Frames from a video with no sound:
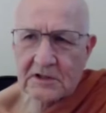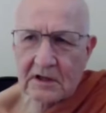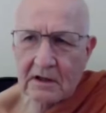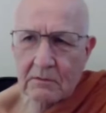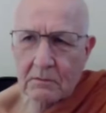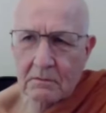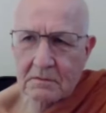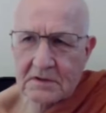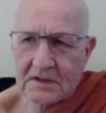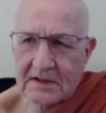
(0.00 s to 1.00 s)
Chah
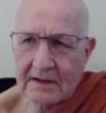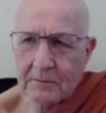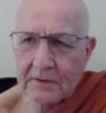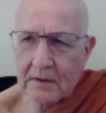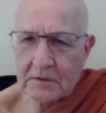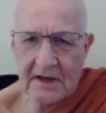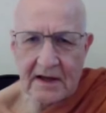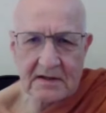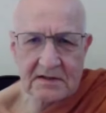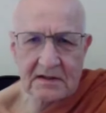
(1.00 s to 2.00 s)
said when he was
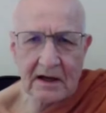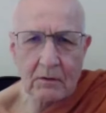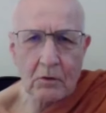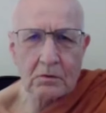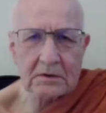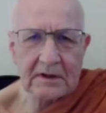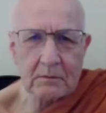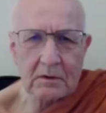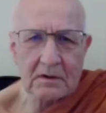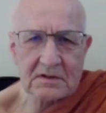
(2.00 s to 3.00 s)
asked how old
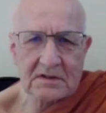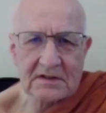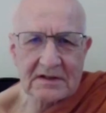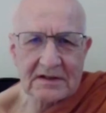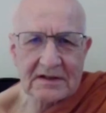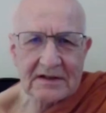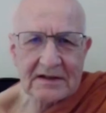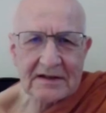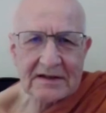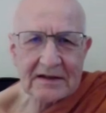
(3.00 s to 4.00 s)
he was.
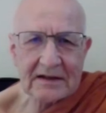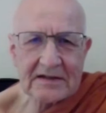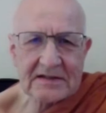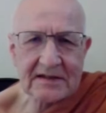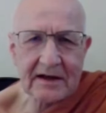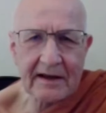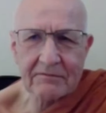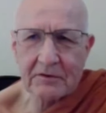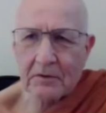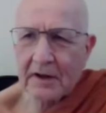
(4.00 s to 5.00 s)
He said, "I
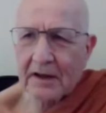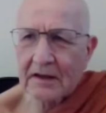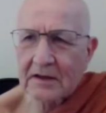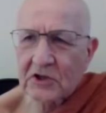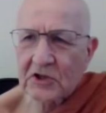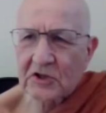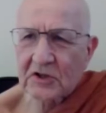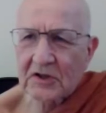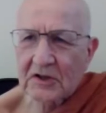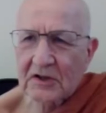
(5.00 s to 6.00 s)
have no age."
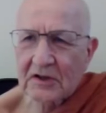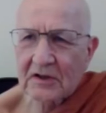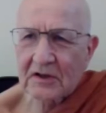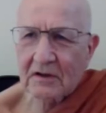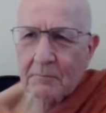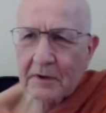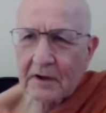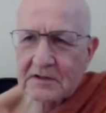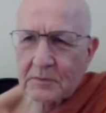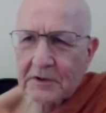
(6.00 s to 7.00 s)

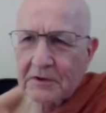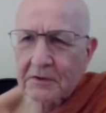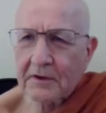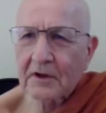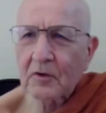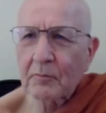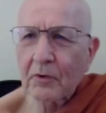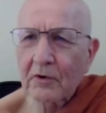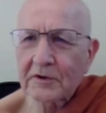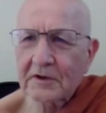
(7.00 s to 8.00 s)
Because when you think you're
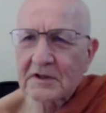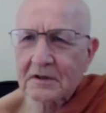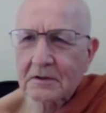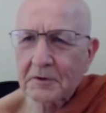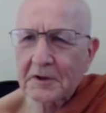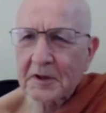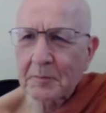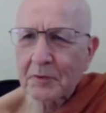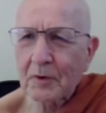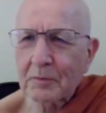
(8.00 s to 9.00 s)
born, it's already
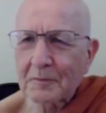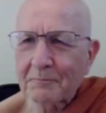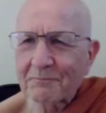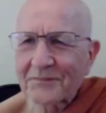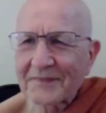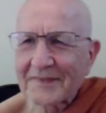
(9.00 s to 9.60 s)
a problem.